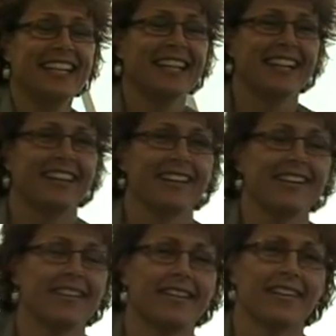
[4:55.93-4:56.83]

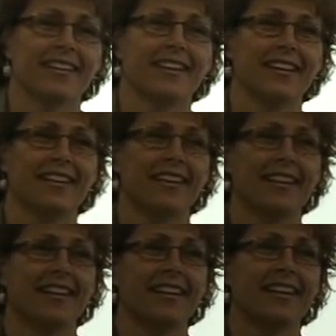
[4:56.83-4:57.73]

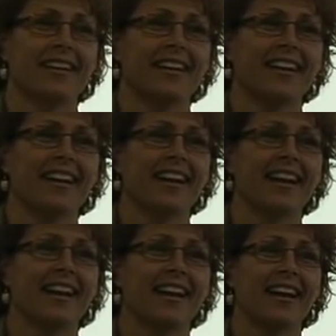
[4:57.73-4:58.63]

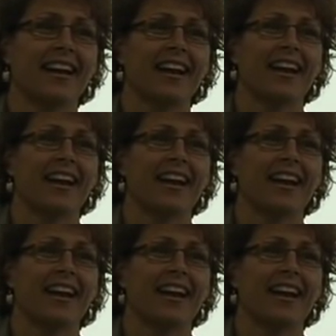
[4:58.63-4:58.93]
[no speech]